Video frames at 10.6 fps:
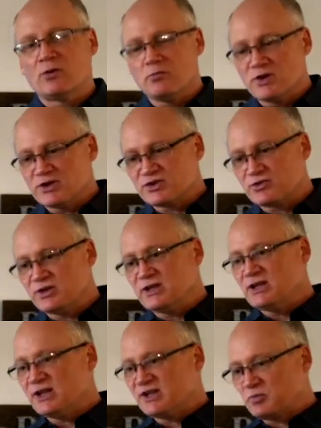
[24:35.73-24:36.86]

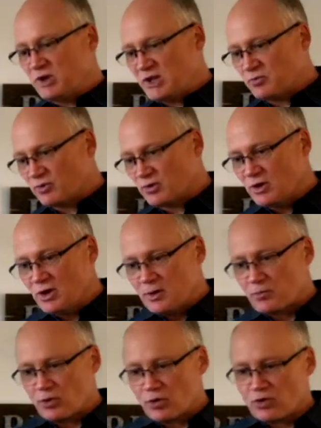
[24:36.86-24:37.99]
ministry is people.
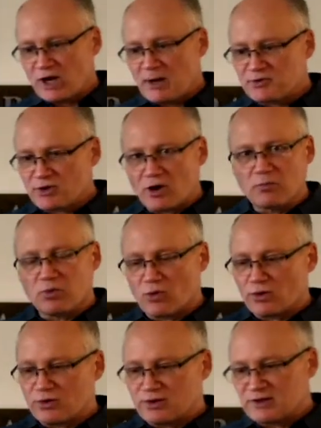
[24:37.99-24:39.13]
Programs are
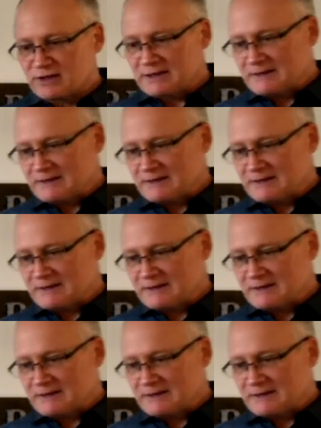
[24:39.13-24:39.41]
important.